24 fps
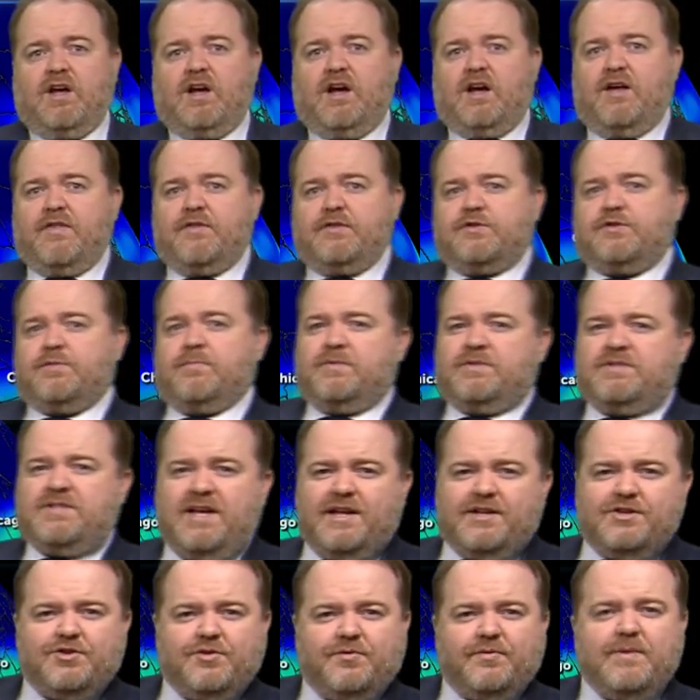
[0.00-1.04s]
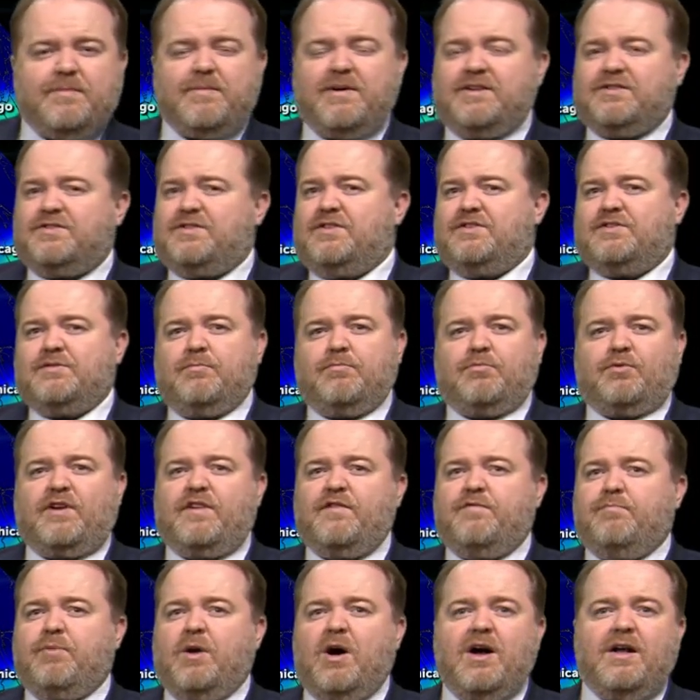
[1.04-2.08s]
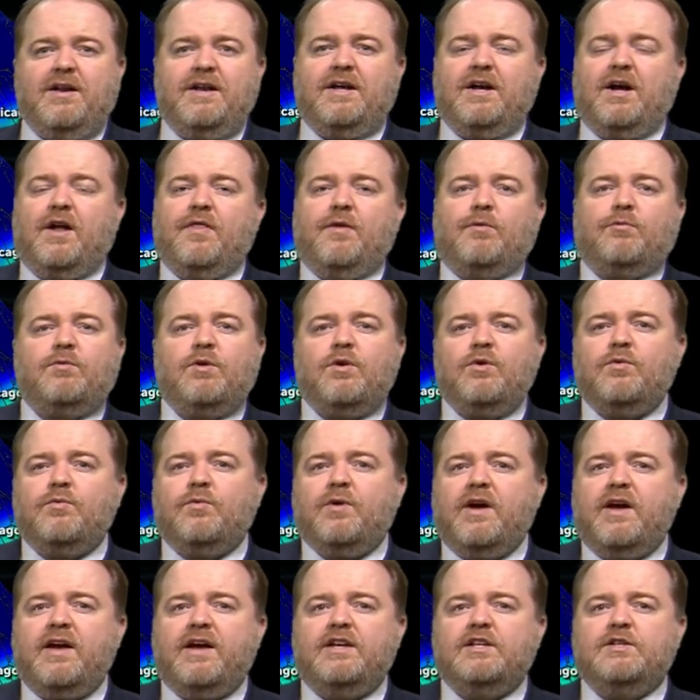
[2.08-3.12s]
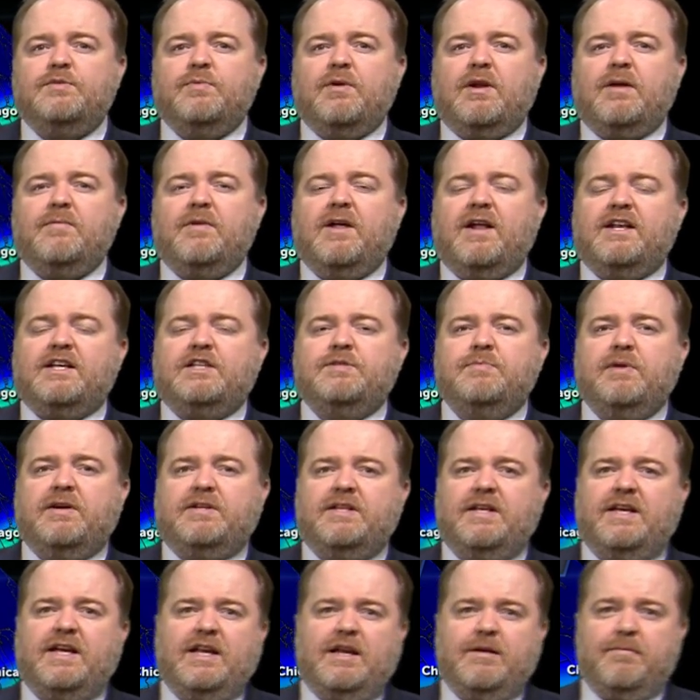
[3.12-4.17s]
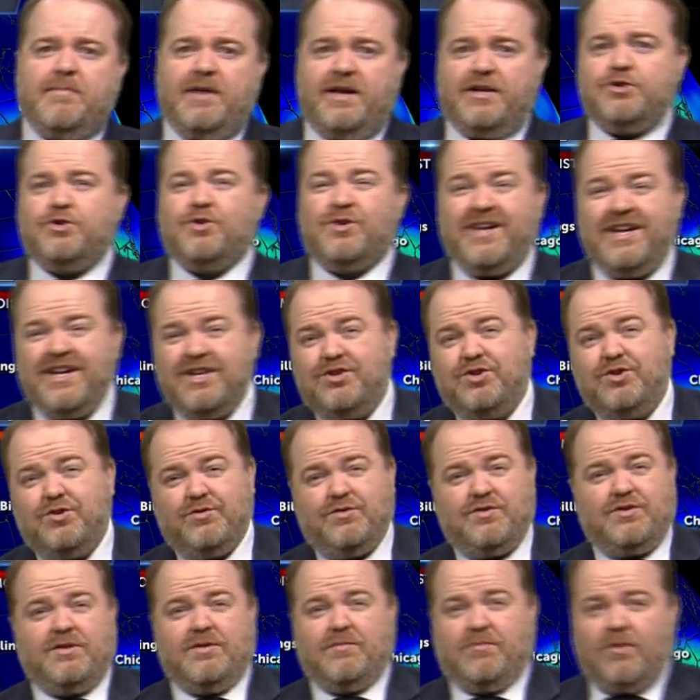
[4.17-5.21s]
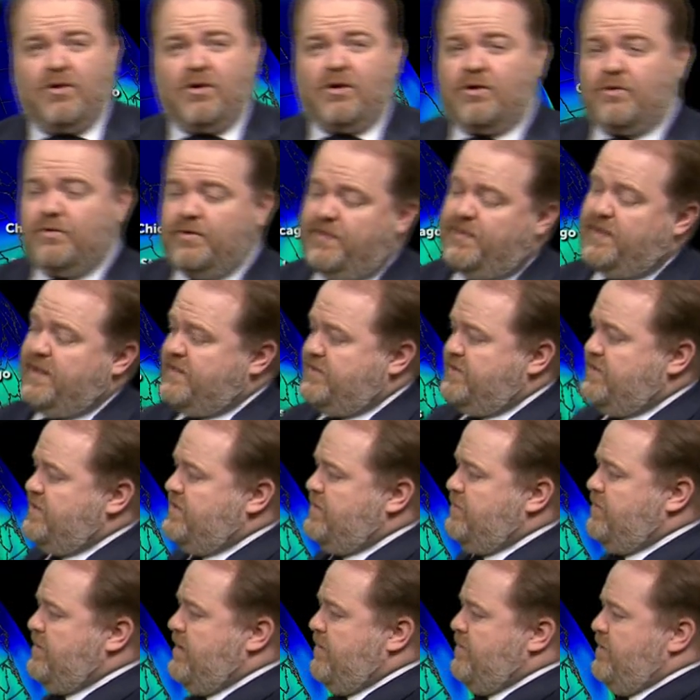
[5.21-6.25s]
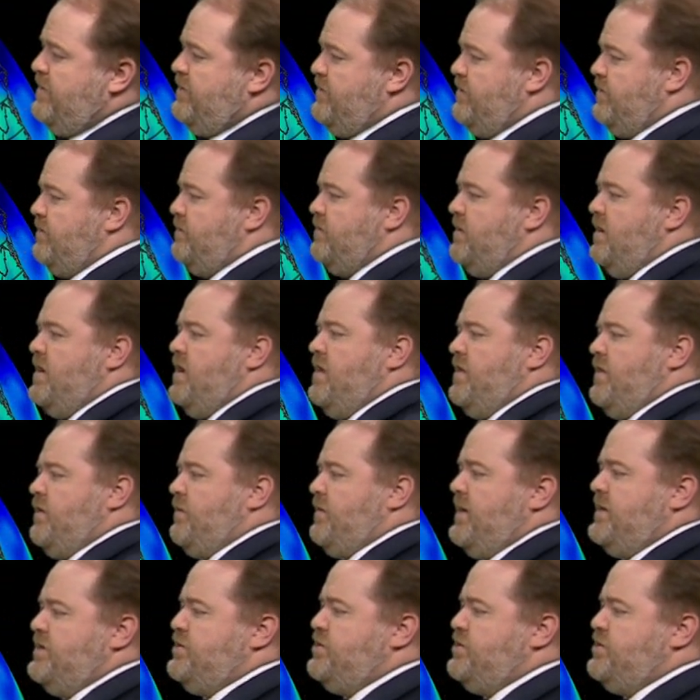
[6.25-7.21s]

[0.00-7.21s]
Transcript: Uh, there's some potential we might see some brief ponding on the roadways, but I'm not expecting any major issues tomorrow with that system coming through. The